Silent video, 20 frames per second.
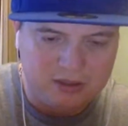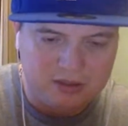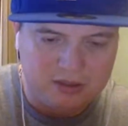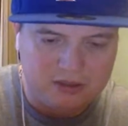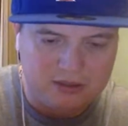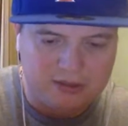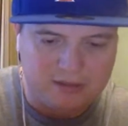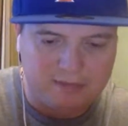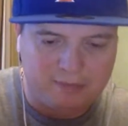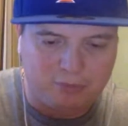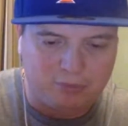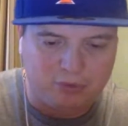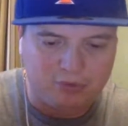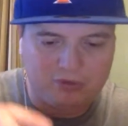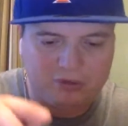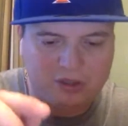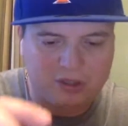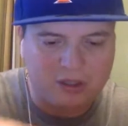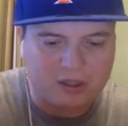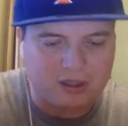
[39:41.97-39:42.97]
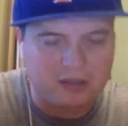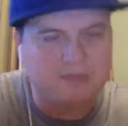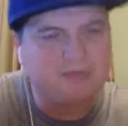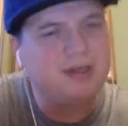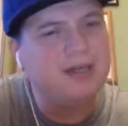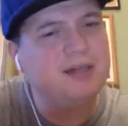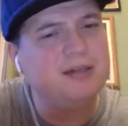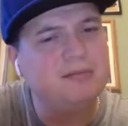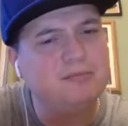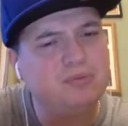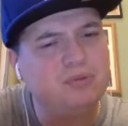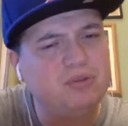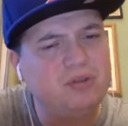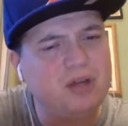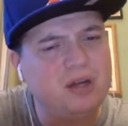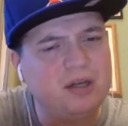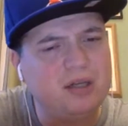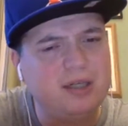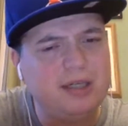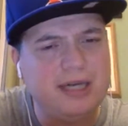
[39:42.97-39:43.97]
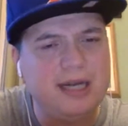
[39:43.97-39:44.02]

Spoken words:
The Bulldog, right? Bulldog?